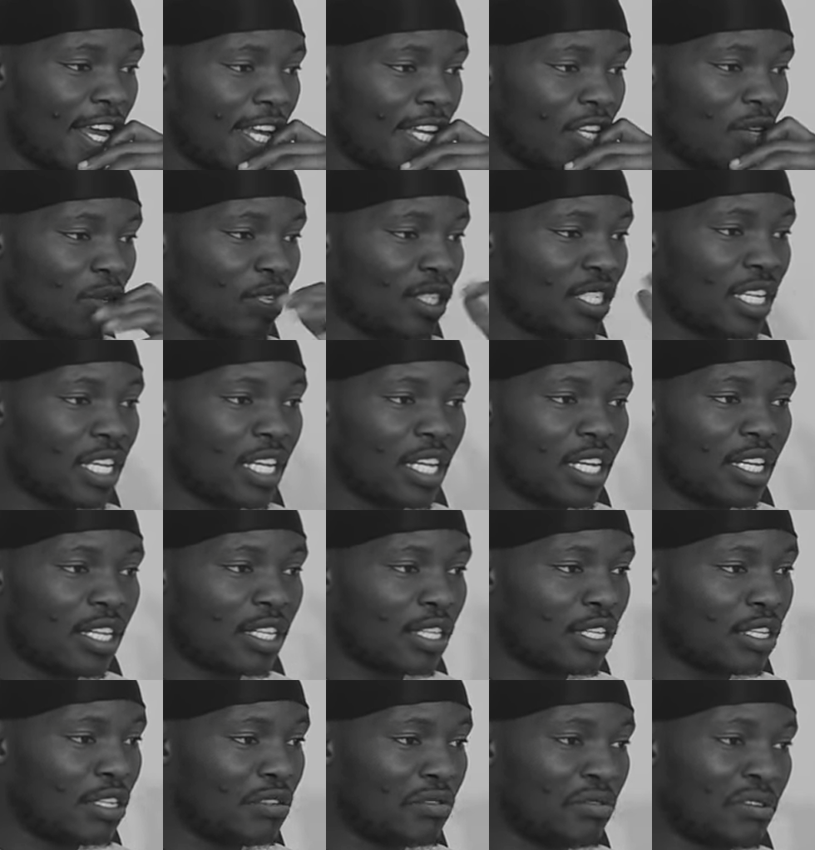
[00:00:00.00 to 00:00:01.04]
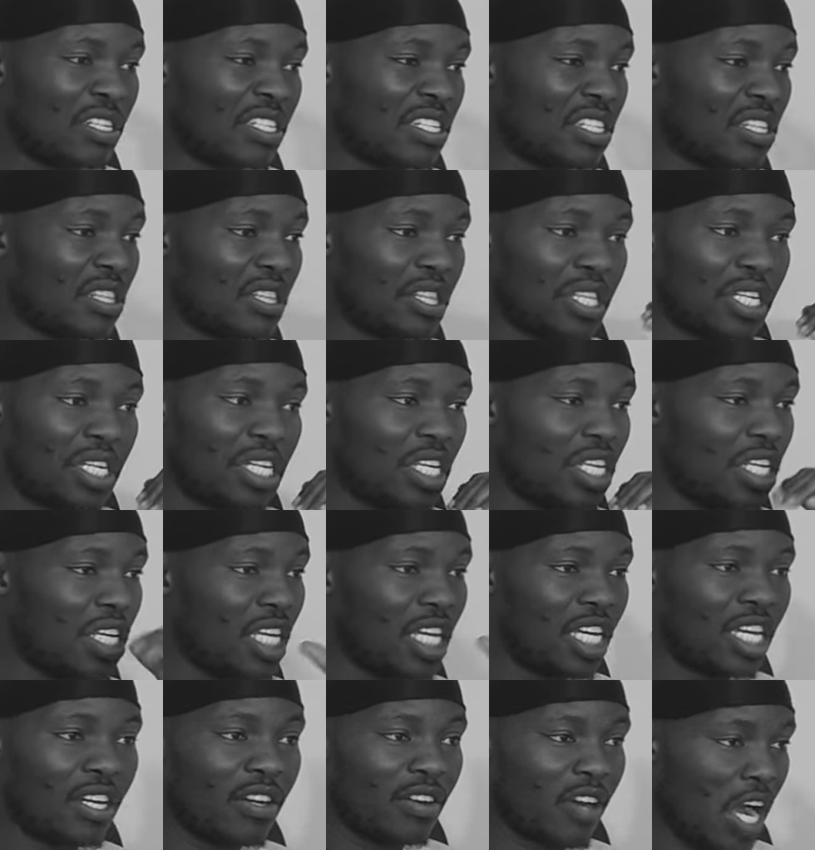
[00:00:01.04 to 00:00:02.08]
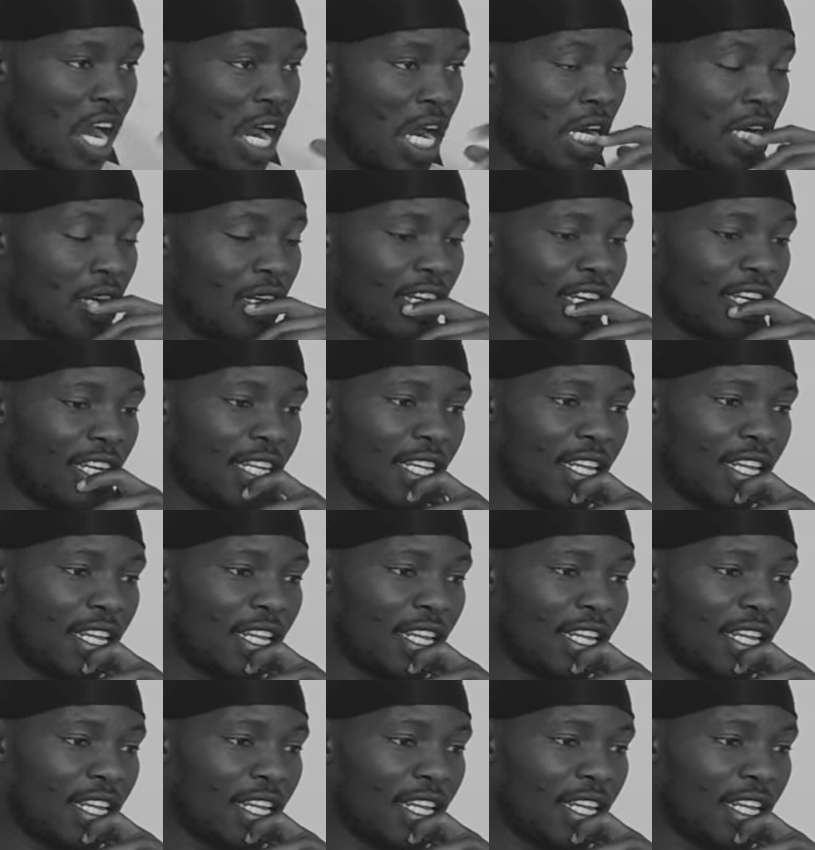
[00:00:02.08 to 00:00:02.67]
it was a it was a three year run